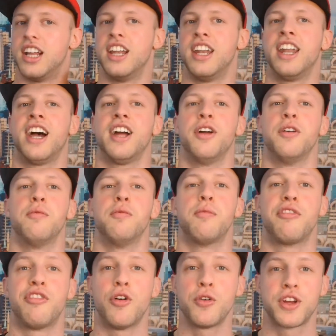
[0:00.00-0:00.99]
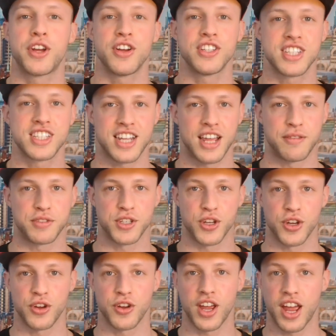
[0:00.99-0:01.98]
Now, before we go into step
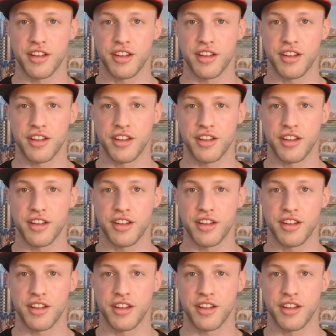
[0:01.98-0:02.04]
two,